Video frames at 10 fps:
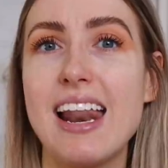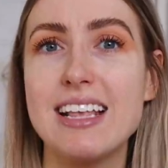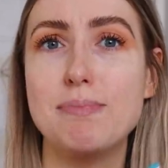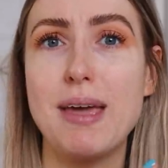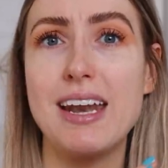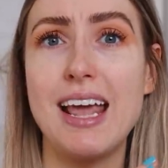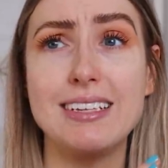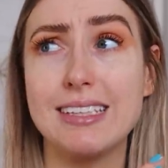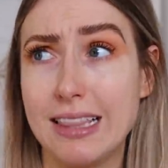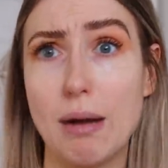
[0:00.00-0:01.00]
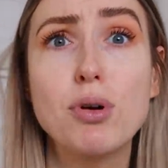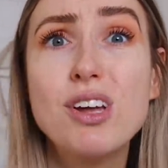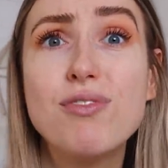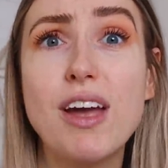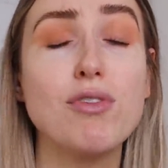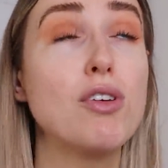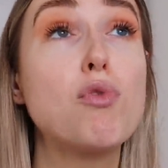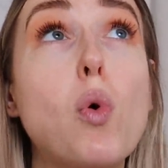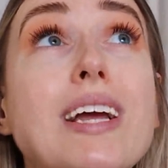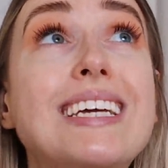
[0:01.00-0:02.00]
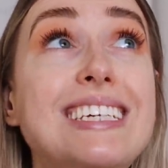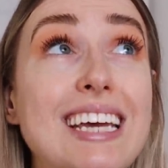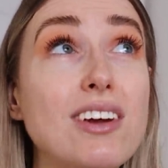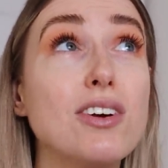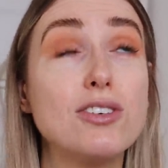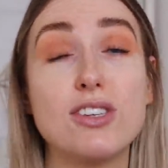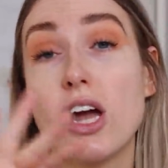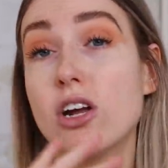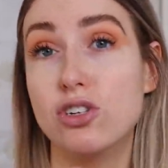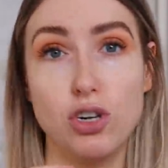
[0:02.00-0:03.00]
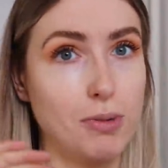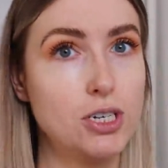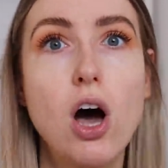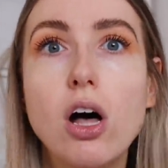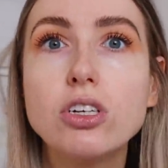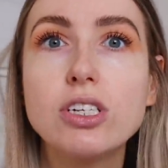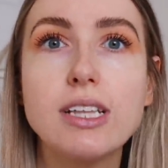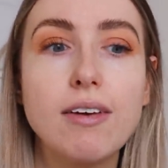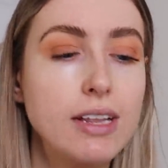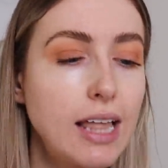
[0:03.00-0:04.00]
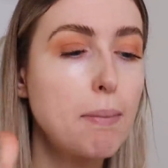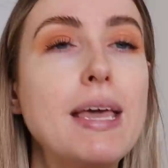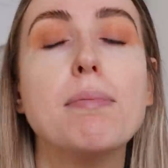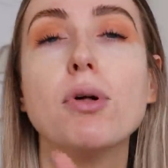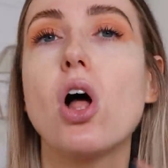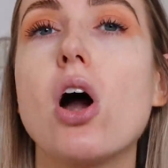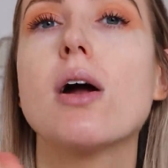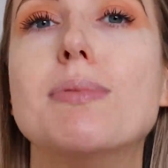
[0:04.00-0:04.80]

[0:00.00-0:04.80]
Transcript: that has been a celebrity favorite for years dermatologists love it. Like people are